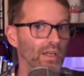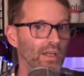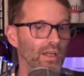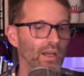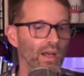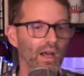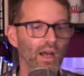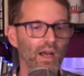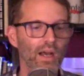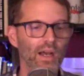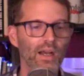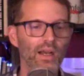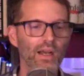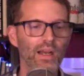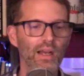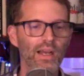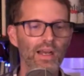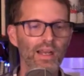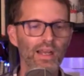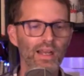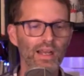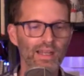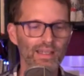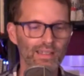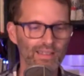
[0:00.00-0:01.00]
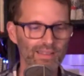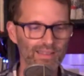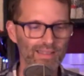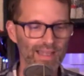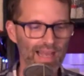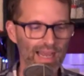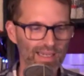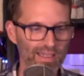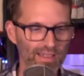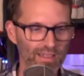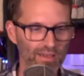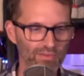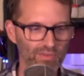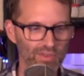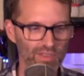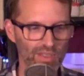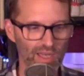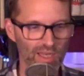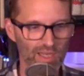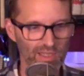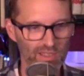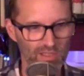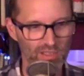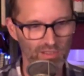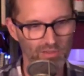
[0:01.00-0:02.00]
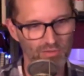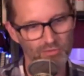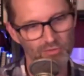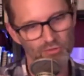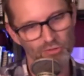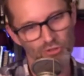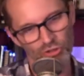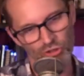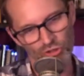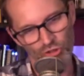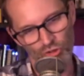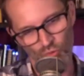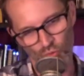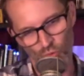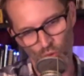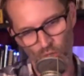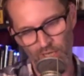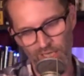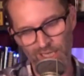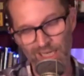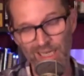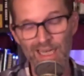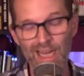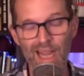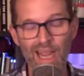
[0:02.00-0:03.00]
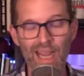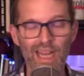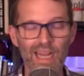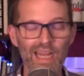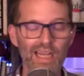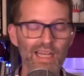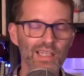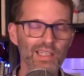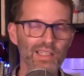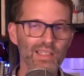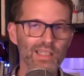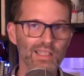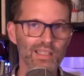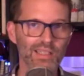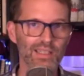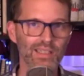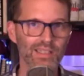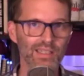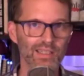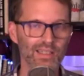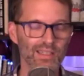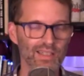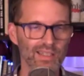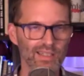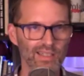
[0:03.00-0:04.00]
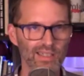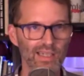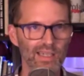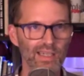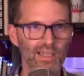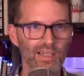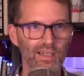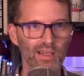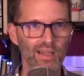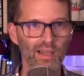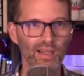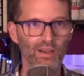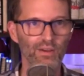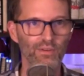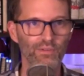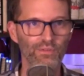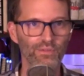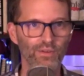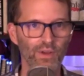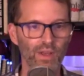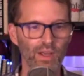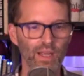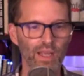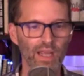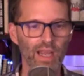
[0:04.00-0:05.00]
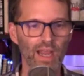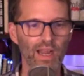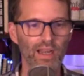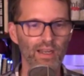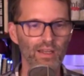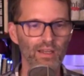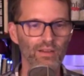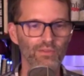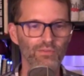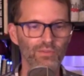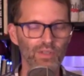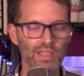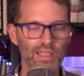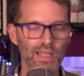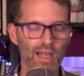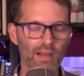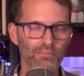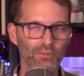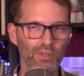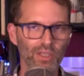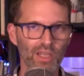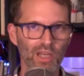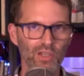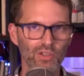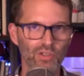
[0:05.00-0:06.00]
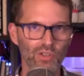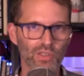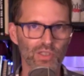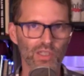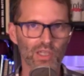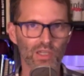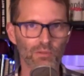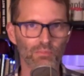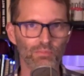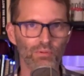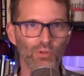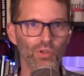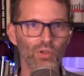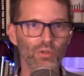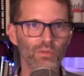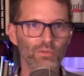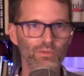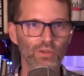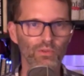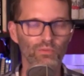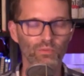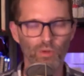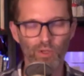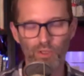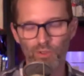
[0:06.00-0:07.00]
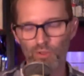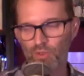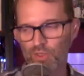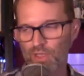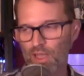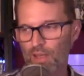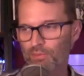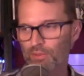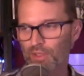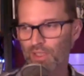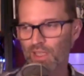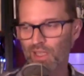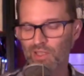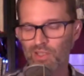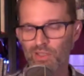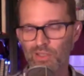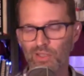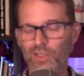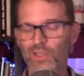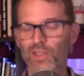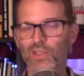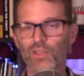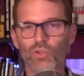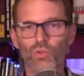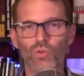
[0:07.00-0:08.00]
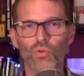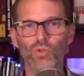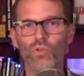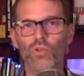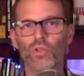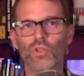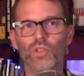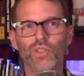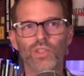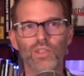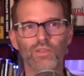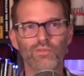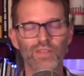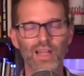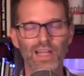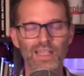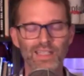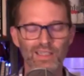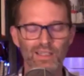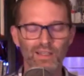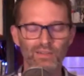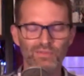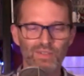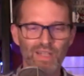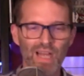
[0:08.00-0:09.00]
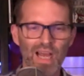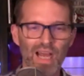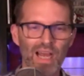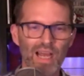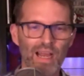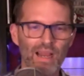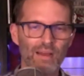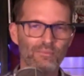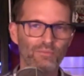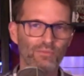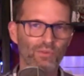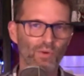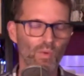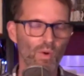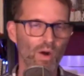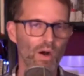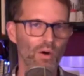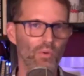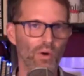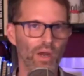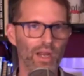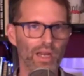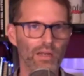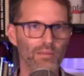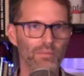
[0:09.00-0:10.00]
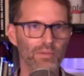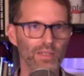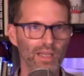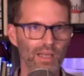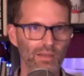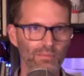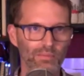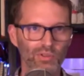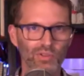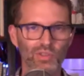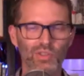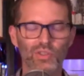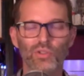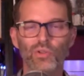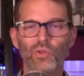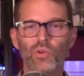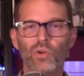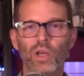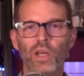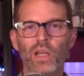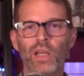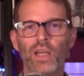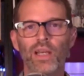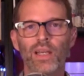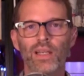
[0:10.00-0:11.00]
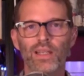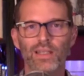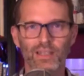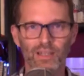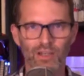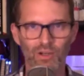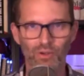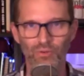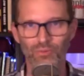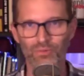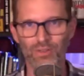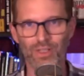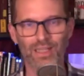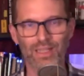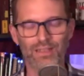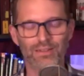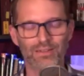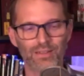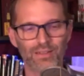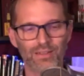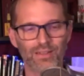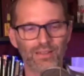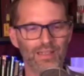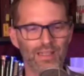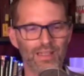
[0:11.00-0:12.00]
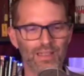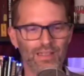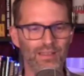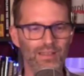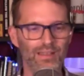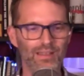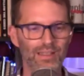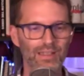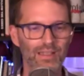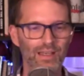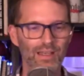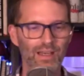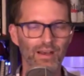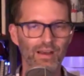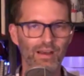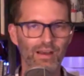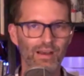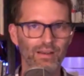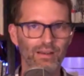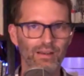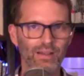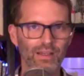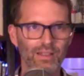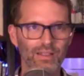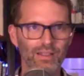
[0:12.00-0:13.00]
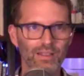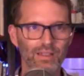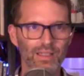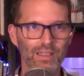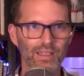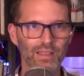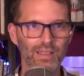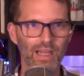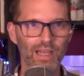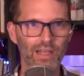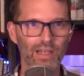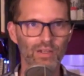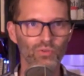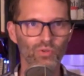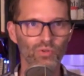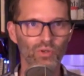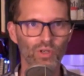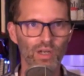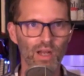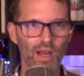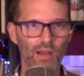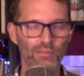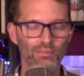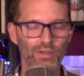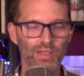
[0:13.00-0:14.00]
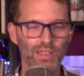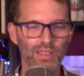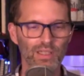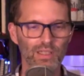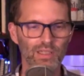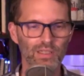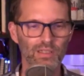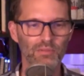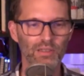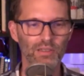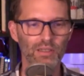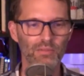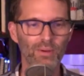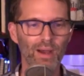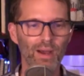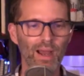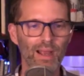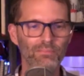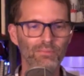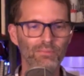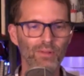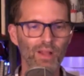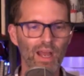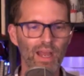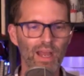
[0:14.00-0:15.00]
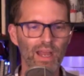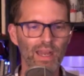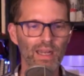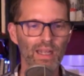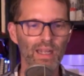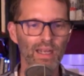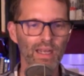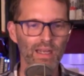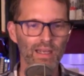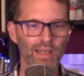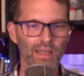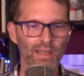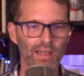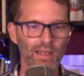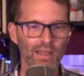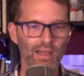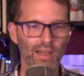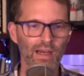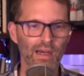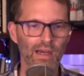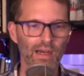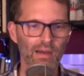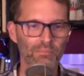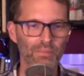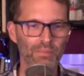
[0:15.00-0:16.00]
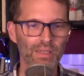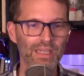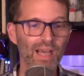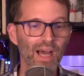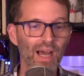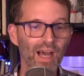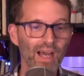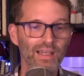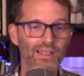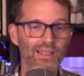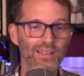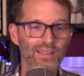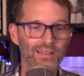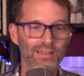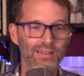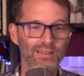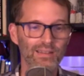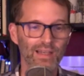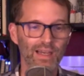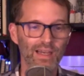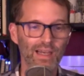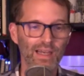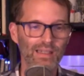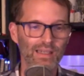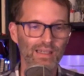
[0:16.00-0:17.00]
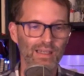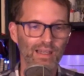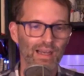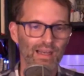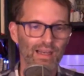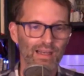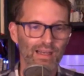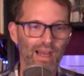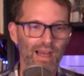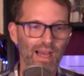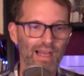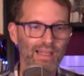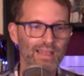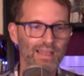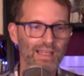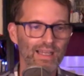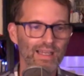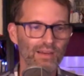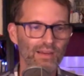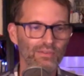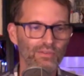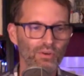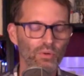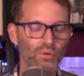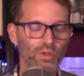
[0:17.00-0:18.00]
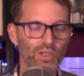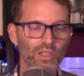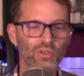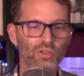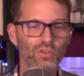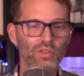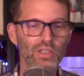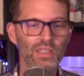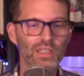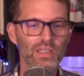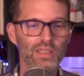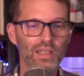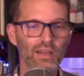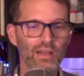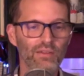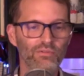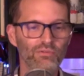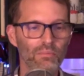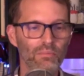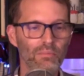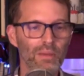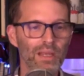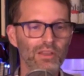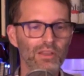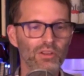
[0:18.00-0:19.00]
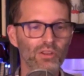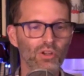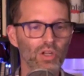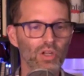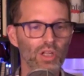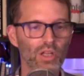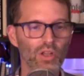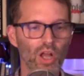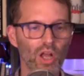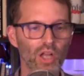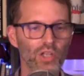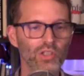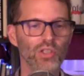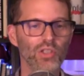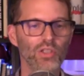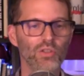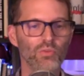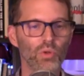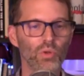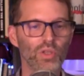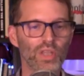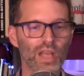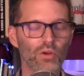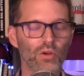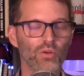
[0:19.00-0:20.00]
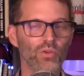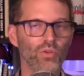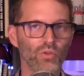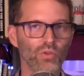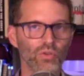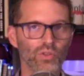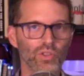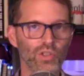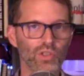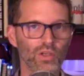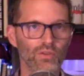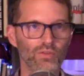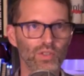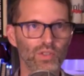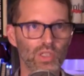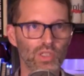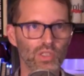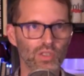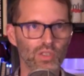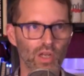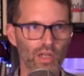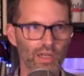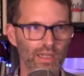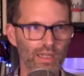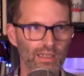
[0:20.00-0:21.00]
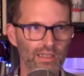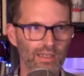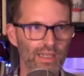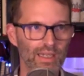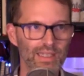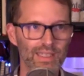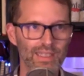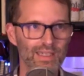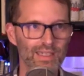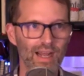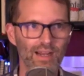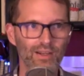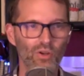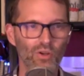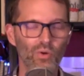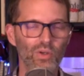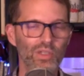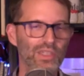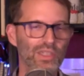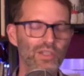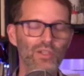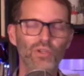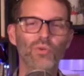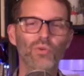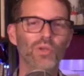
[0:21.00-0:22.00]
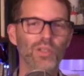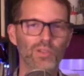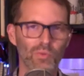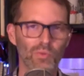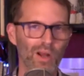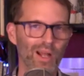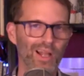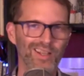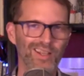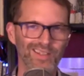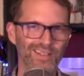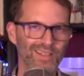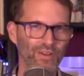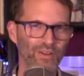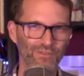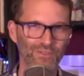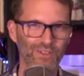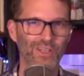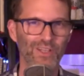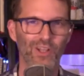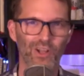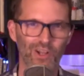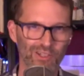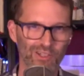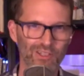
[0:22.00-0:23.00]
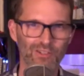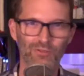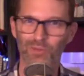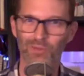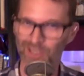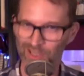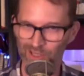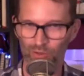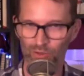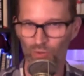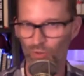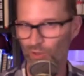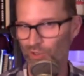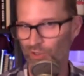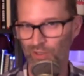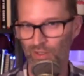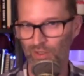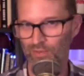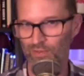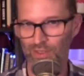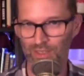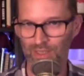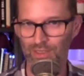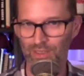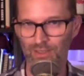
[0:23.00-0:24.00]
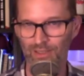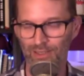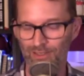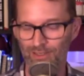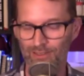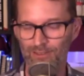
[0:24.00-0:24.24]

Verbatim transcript: Uh, and that gives us 20 days to see if any of these applications get approved, if one of those applications is Google's, if that's enough time for Huawei to be able to, you know, get get the uh, get the Android operating system in the pipeline, uh, because I I think everyone agrees that if the Mate 30 launches without Google services on it, it's not going to do as well as if it launched with Google services on it.